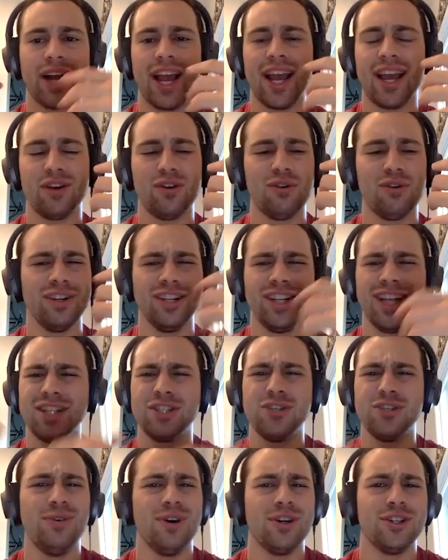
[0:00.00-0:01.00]
I had over like
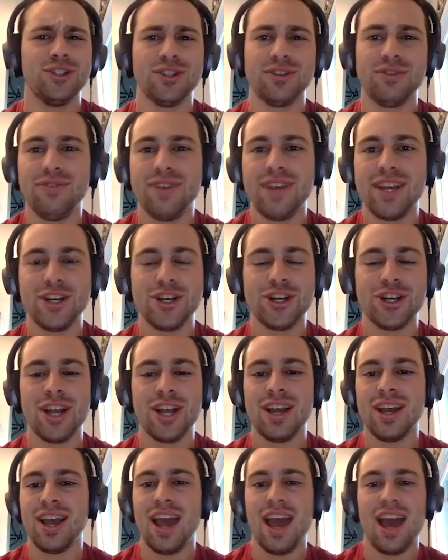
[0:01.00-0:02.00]
200 fish
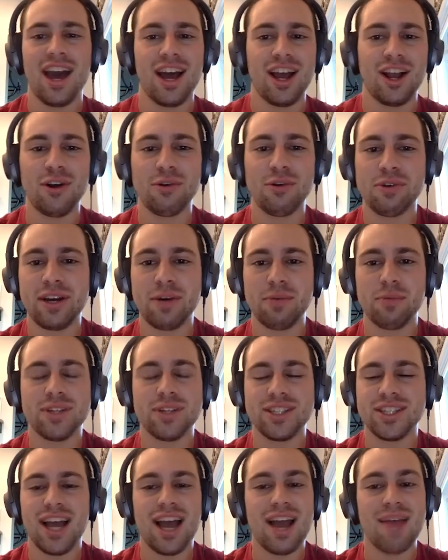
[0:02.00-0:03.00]
going at
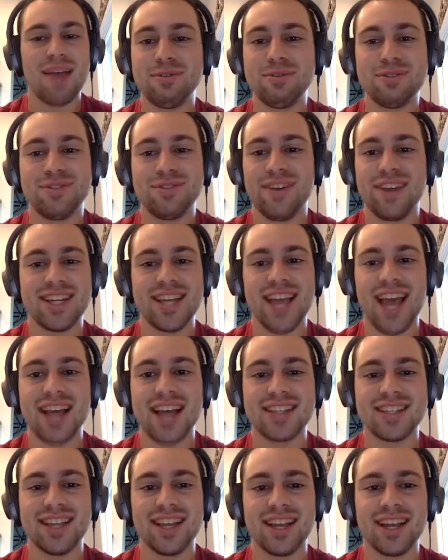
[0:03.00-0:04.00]
one time.
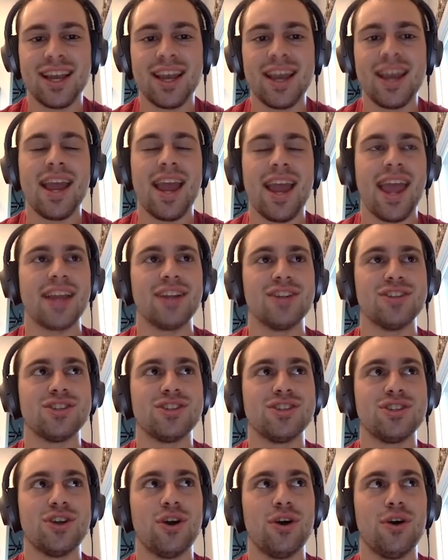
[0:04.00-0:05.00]
fantastic. And
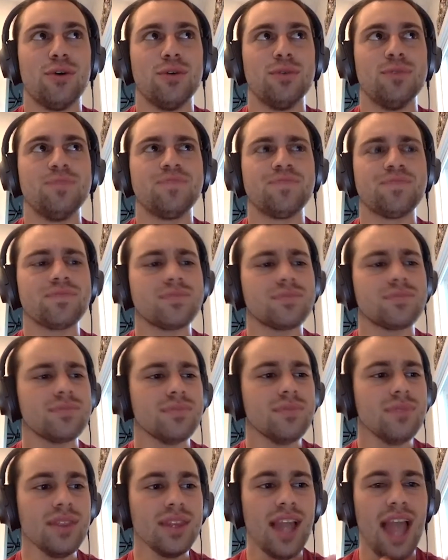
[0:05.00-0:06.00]
so
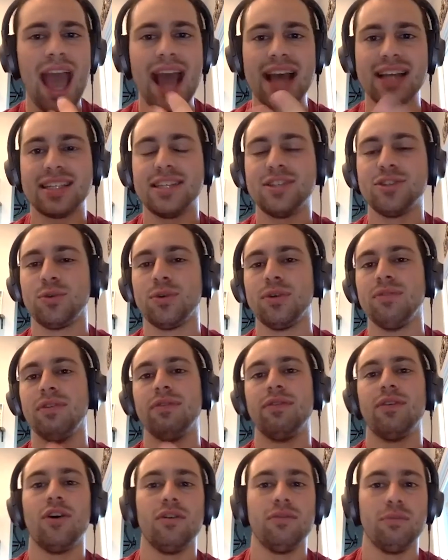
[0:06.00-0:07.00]
as I sort of
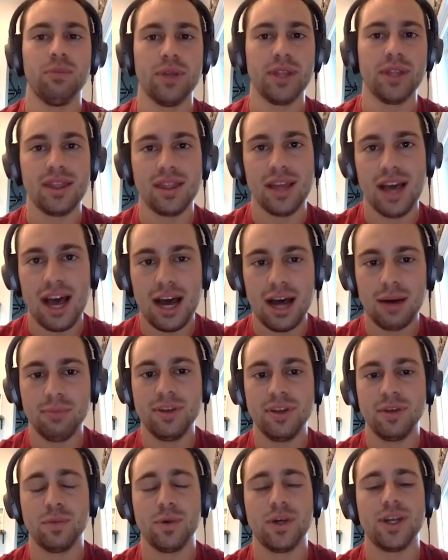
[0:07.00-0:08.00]
evolved with the
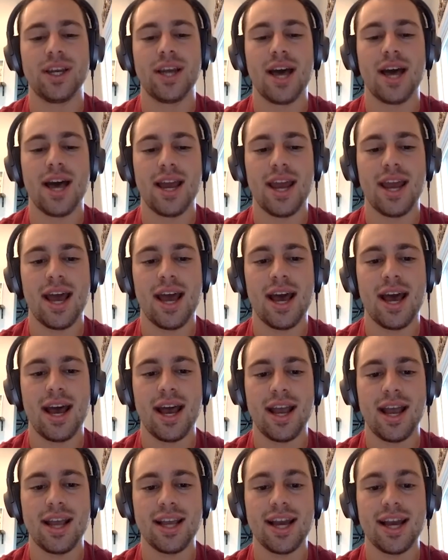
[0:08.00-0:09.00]
hobby and whatnot,
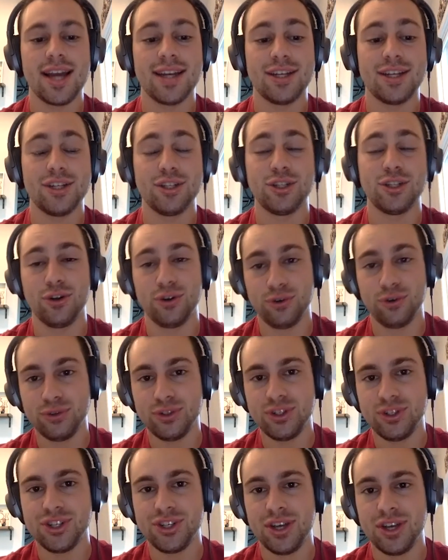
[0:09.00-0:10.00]
I got into
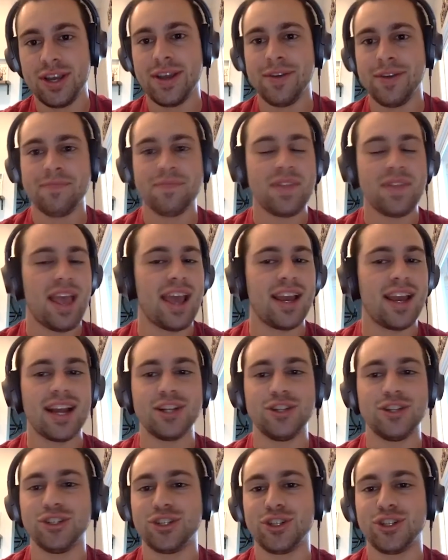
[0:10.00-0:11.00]
turtles. And I
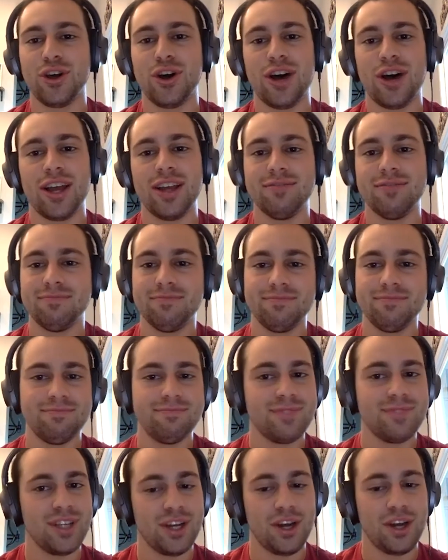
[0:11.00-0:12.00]
just thought,
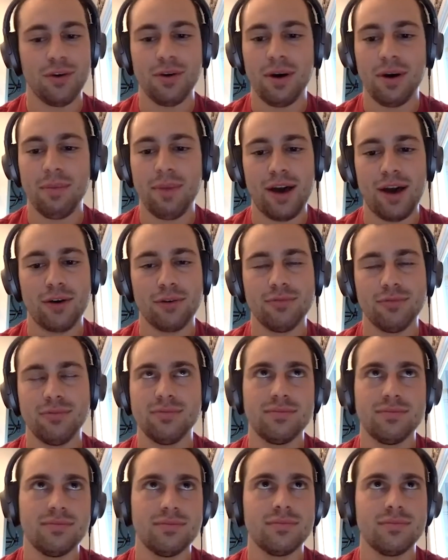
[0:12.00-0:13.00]
about
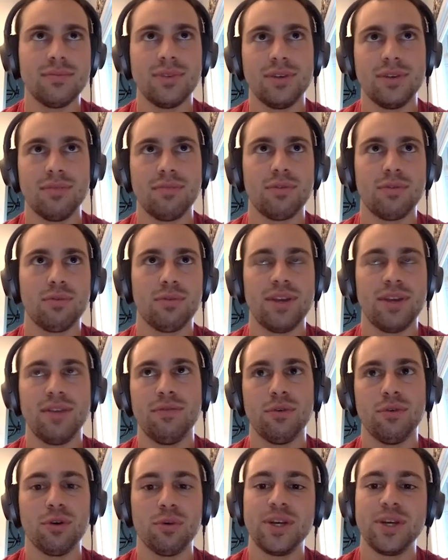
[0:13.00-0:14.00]

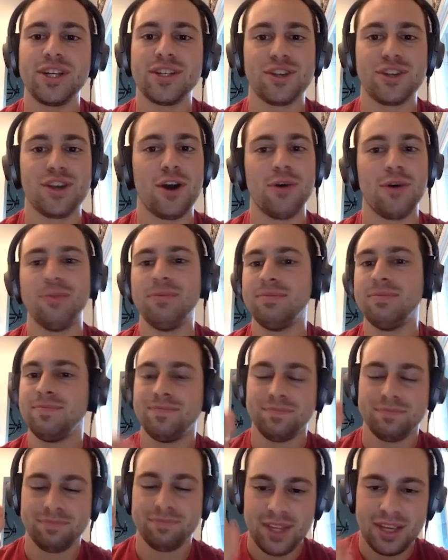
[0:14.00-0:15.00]
3-4 weeks ago,
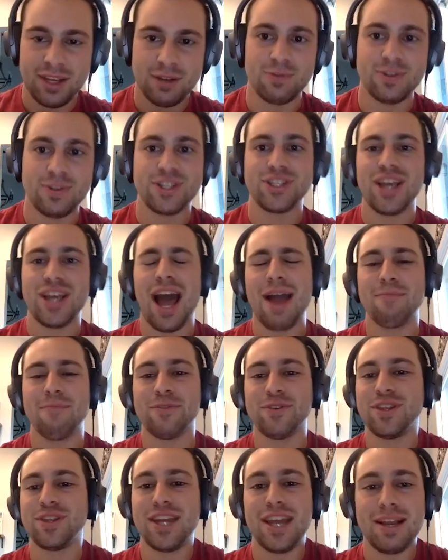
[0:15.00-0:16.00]
it was time
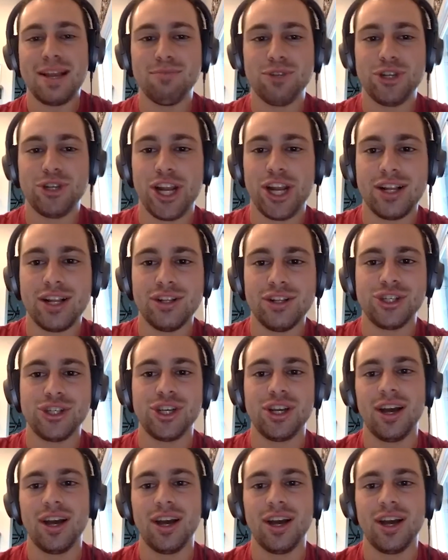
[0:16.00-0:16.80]
for the name change.